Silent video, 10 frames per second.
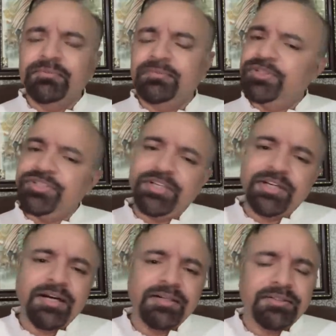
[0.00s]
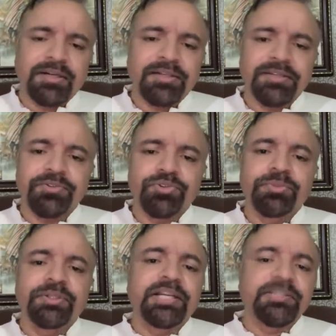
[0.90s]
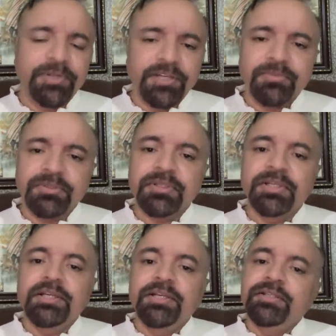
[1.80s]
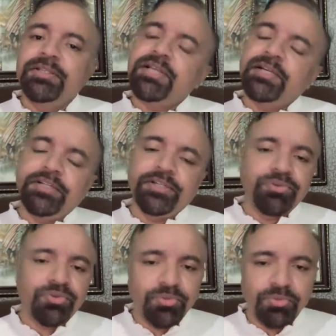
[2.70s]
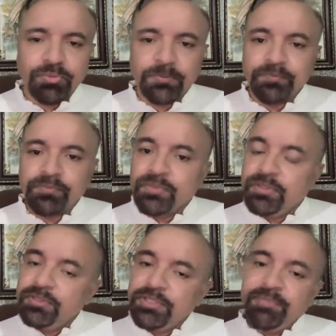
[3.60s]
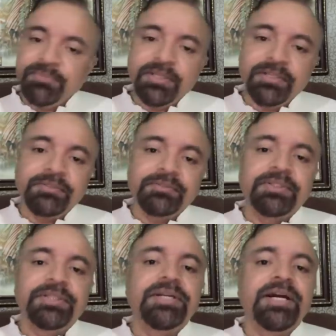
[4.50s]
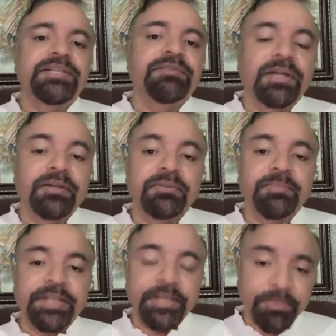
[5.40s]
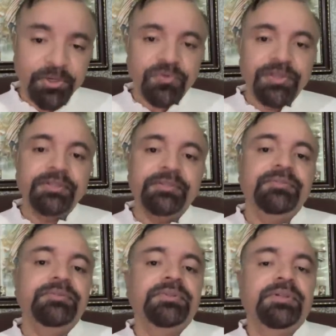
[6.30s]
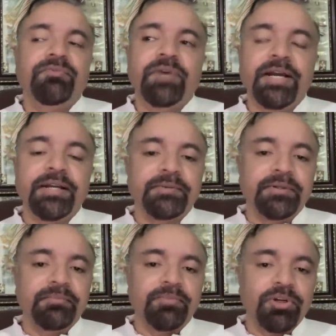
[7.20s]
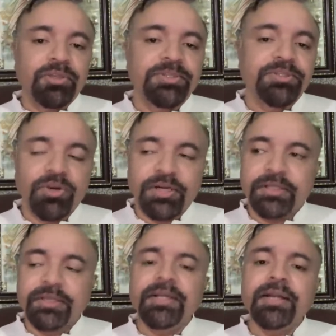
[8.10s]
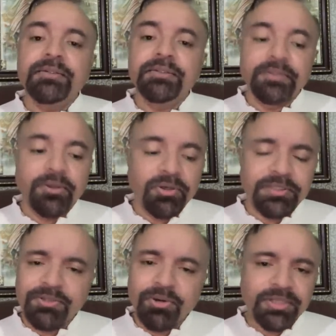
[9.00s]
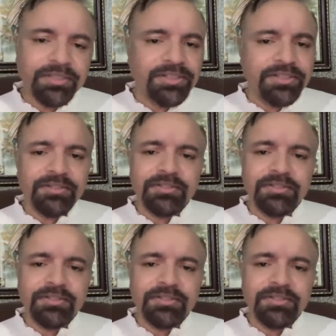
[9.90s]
considering ourselves to be expendables, this LTT used to do. Same thing these guys have done. But in between, why I brought up this rocket thing, that all these organizations,